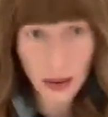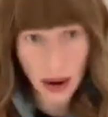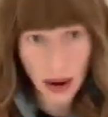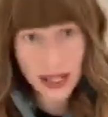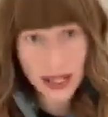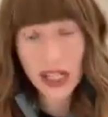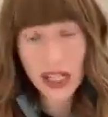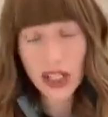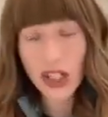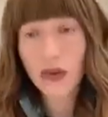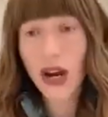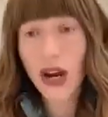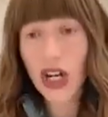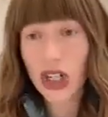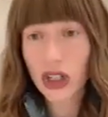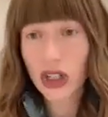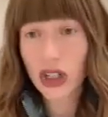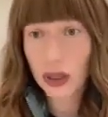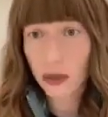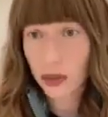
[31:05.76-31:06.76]
about a
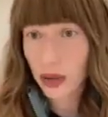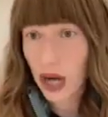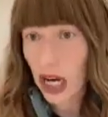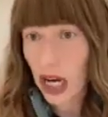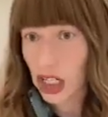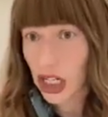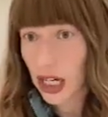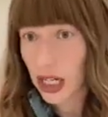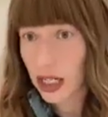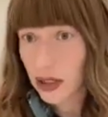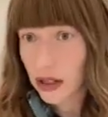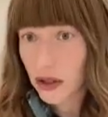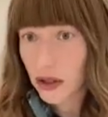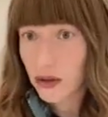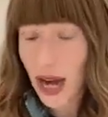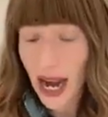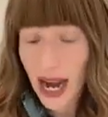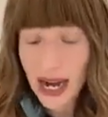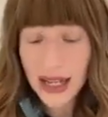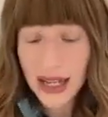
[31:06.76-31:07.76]
situational depression,
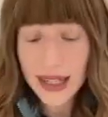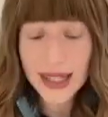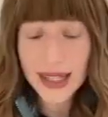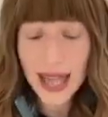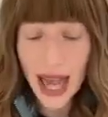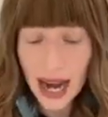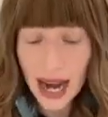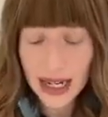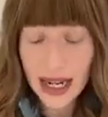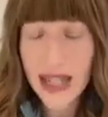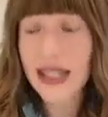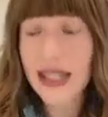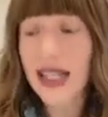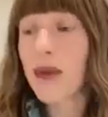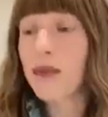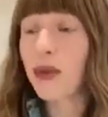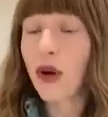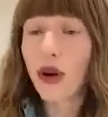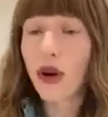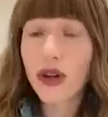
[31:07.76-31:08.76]
right? Sadness,
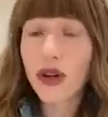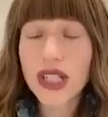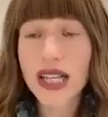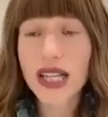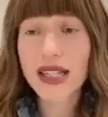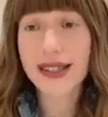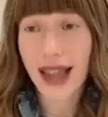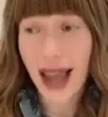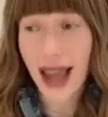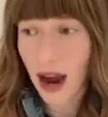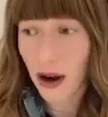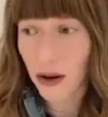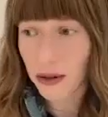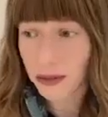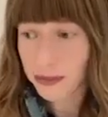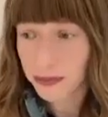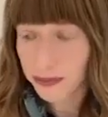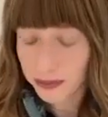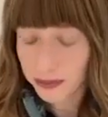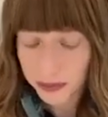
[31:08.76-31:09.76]
it pulls us
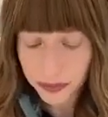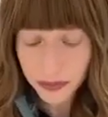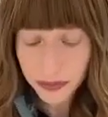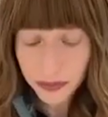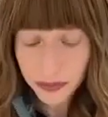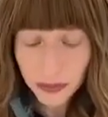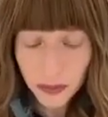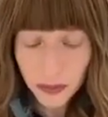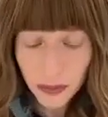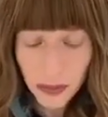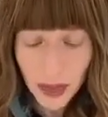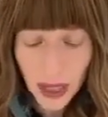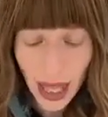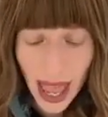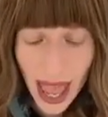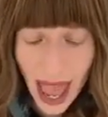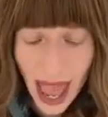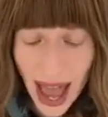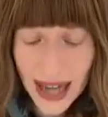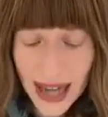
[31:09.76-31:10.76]
down
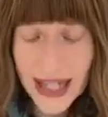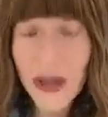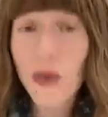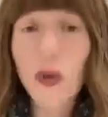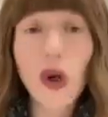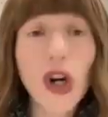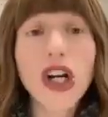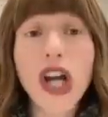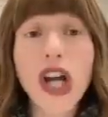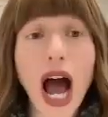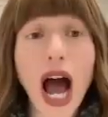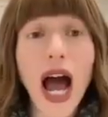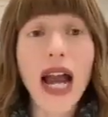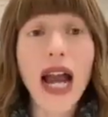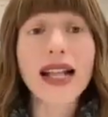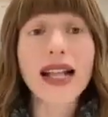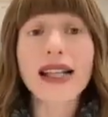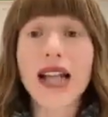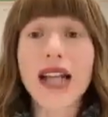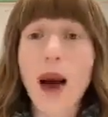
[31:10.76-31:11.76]
and
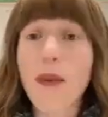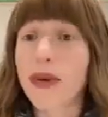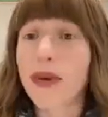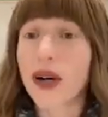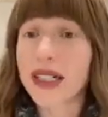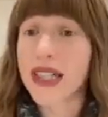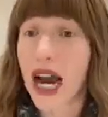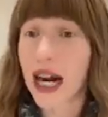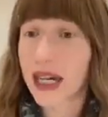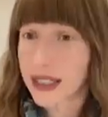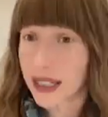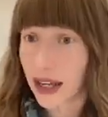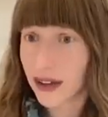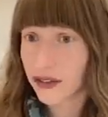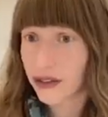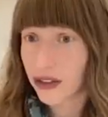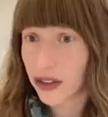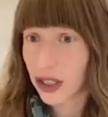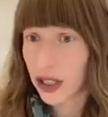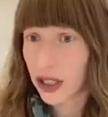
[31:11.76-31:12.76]
it's not productive
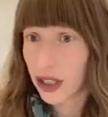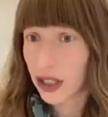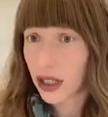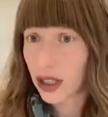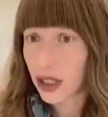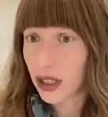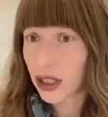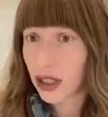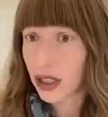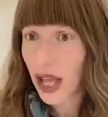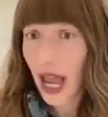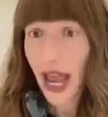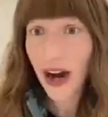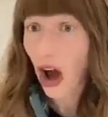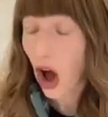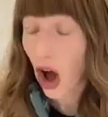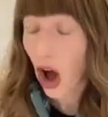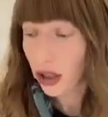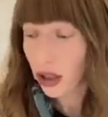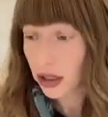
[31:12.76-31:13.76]
at
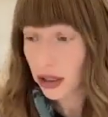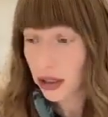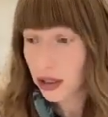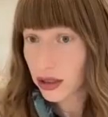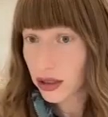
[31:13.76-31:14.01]
all.